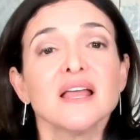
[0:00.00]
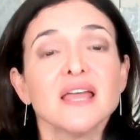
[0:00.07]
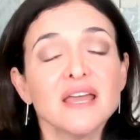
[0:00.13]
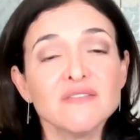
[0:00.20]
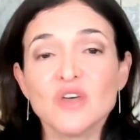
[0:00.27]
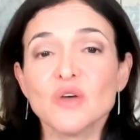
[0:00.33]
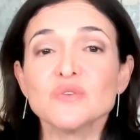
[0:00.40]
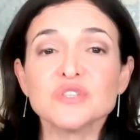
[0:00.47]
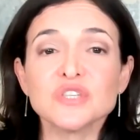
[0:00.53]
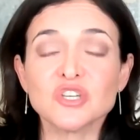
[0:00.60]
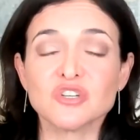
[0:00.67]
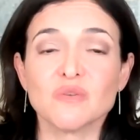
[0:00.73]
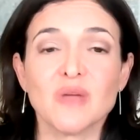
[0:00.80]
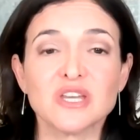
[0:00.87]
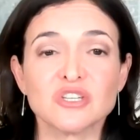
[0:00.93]
In those
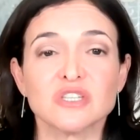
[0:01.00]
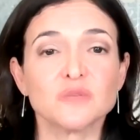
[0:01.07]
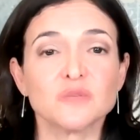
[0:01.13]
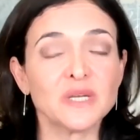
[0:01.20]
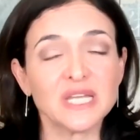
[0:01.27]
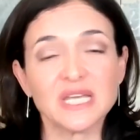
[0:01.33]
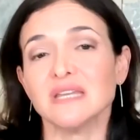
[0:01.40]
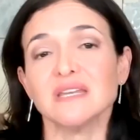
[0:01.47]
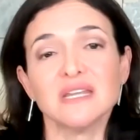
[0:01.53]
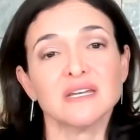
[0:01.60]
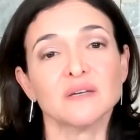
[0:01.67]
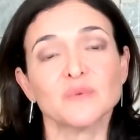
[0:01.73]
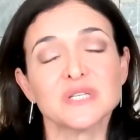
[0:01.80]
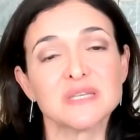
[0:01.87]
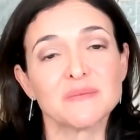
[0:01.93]
situations, what he
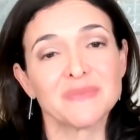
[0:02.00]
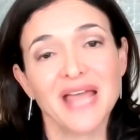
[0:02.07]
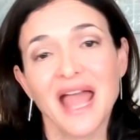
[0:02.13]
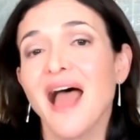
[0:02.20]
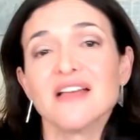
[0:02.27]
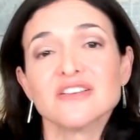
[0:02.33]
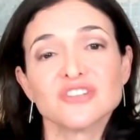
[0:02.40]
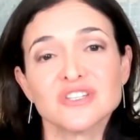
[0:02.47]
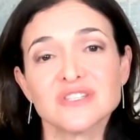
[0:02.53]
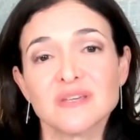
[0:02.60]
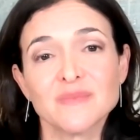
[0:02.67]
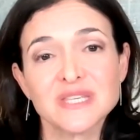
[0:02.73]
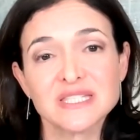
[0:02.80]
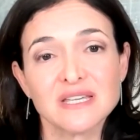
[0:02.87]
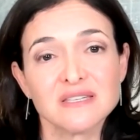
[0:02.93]
needed was some cash and
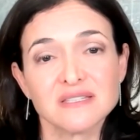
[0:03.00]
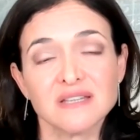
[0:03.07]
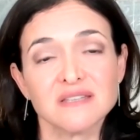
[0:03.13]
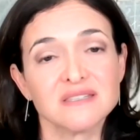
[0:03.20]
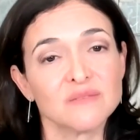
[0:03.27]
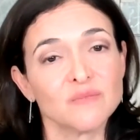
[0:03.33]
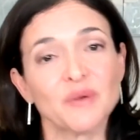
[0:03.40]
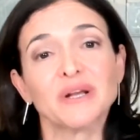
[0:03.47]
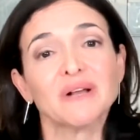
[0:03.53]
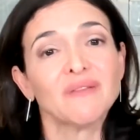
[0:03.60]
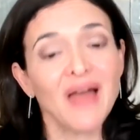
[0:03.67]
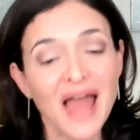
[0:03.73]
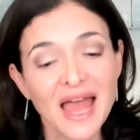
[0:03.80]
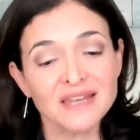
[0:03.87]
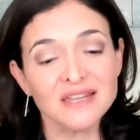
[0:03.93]
some assistance. And we were
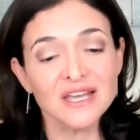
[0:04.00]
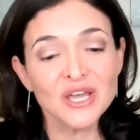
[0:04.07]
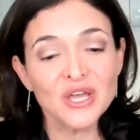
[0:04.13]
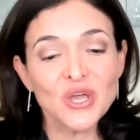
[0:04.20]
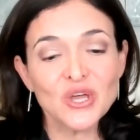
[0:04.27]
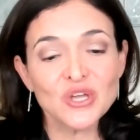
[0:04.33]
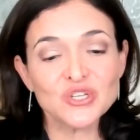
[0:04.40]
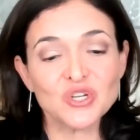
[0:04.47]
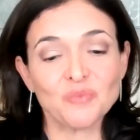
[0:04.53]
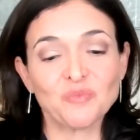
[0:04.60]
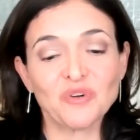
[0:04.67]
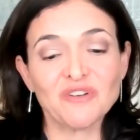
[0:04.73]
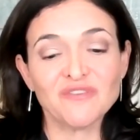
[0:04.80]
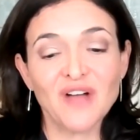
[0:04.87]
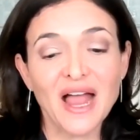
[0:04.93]
glad to
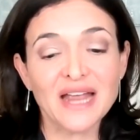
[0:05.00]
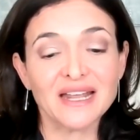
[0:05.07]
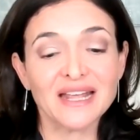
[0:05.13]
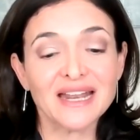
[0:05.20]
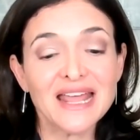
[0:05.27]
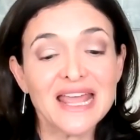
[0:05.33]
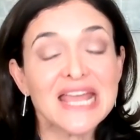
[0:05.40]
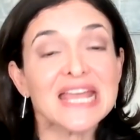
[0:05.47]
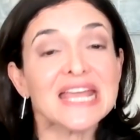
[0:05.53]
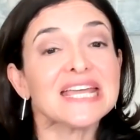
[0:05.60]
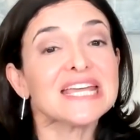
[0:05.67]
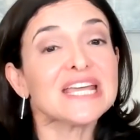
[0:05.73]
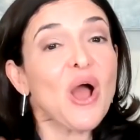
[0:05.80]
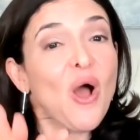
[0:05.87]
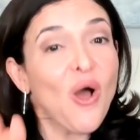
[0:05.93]
provide it.
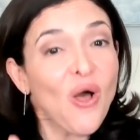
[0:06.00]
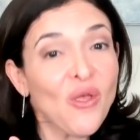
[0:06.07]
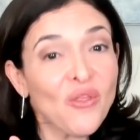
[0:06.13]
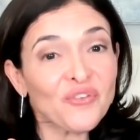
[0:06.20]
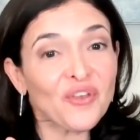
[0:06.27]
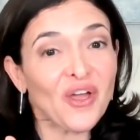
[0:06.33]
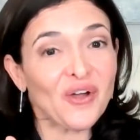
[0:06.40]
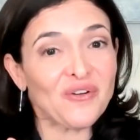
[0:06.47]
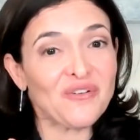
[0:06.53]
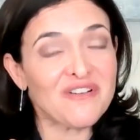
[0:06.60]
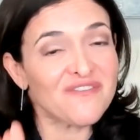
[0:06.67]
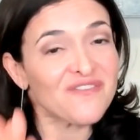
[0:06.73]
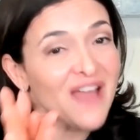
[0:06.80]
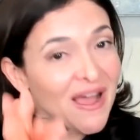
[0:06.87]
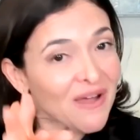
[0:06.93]
He also
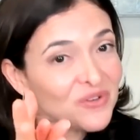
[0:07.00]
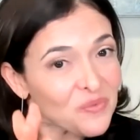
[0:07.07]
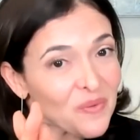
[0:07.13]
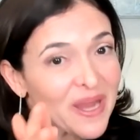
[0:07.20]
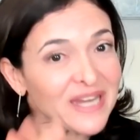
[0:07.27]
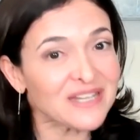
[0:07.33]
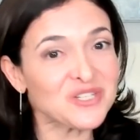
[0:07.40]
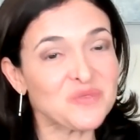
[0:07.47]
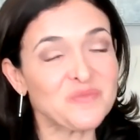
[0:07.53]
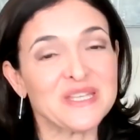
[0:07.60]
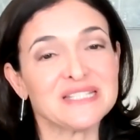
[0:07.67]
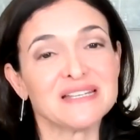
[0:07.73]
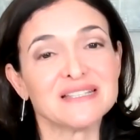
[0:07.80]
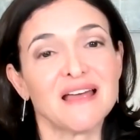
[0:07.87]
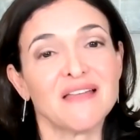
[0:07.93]
found a way to do
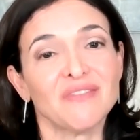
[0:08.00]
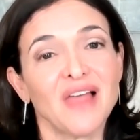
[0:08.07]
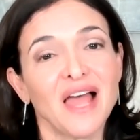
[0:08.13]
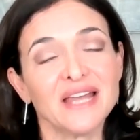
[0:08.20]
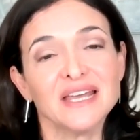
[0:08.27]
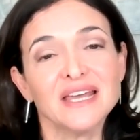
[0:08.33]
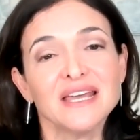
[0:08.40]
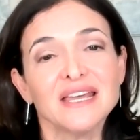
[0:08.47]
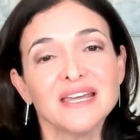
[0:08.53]
business online.